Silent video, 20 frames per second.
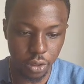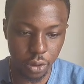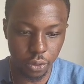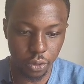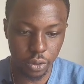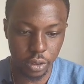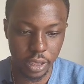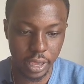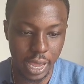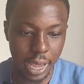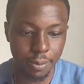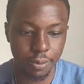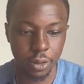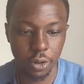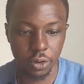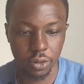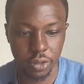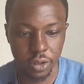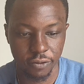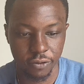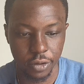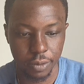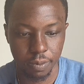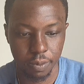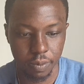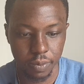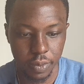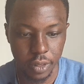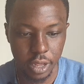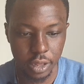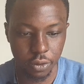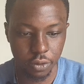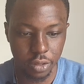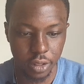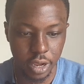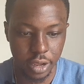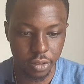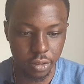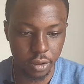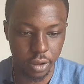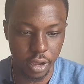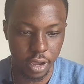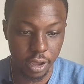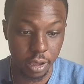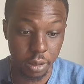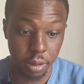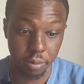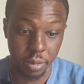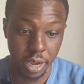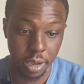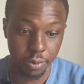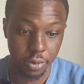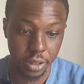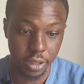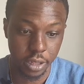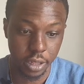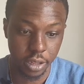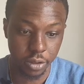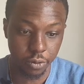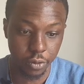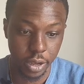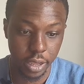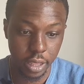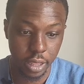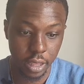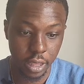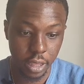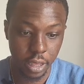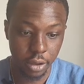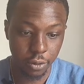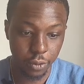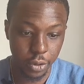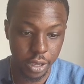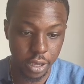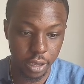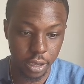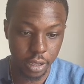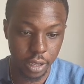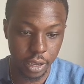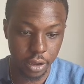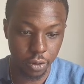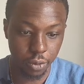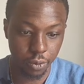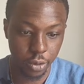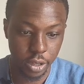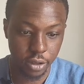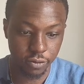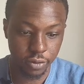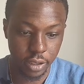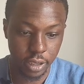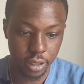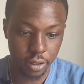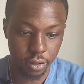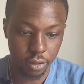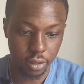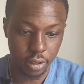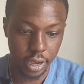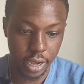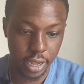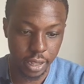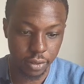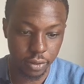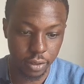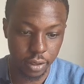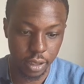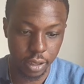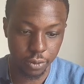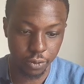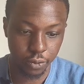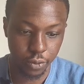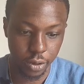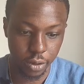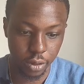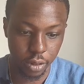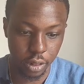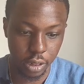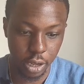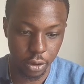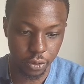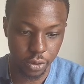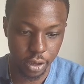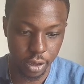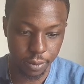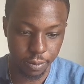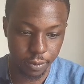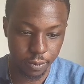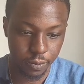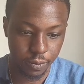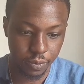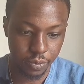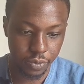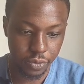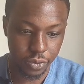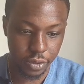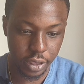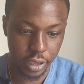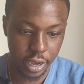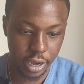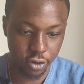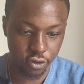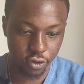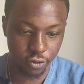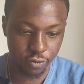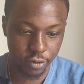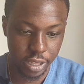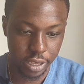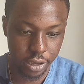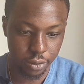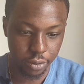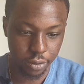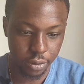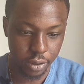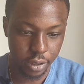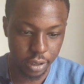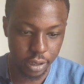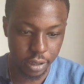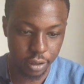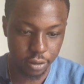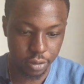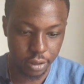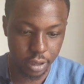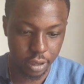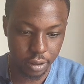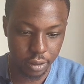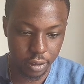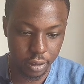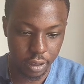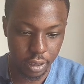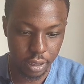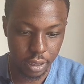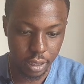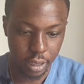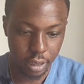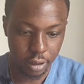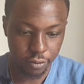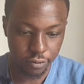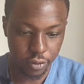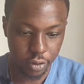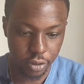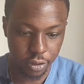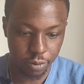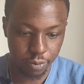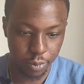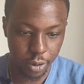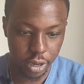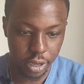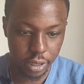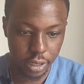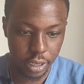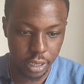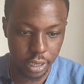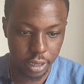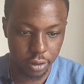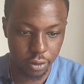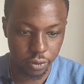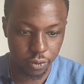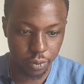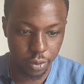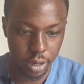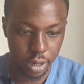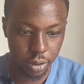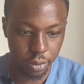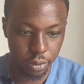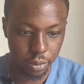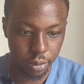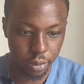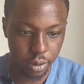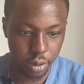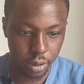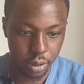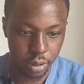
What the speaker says: So the app looks different. It looks nicer, in my opinion anyway. We can click on one of these and it will load up the actual video in a second. Got this button here as well.